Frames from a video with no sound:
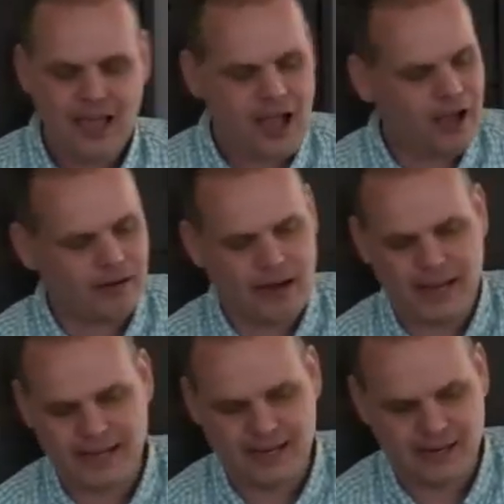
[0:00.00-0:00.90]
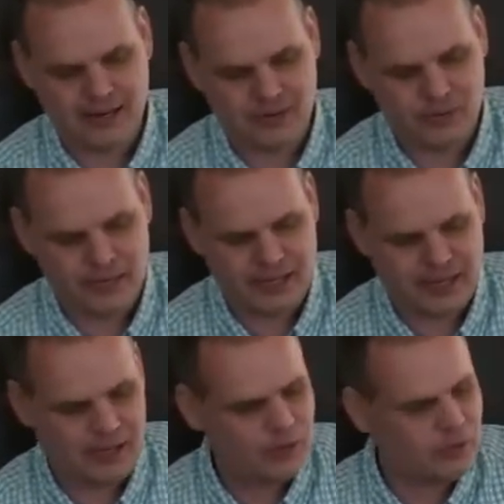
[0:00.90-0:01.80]
All right, here we
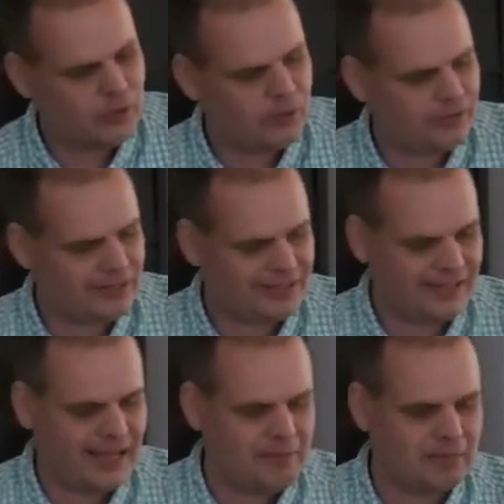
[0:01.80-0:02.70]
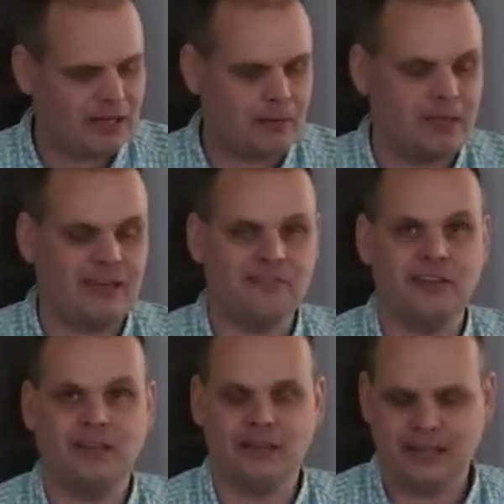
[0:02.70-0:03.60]
go. See, I'm going to be a
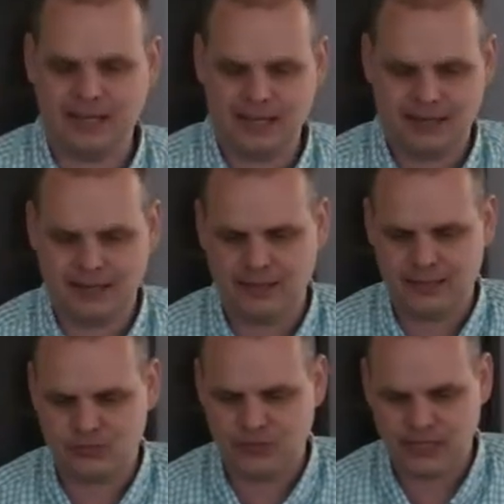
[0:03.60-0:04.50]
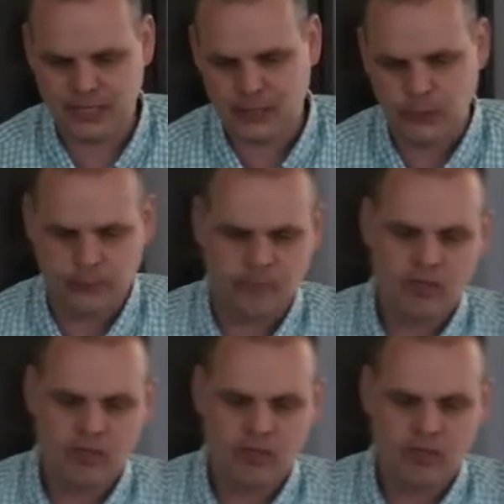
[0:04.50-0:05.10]
villain here in this video.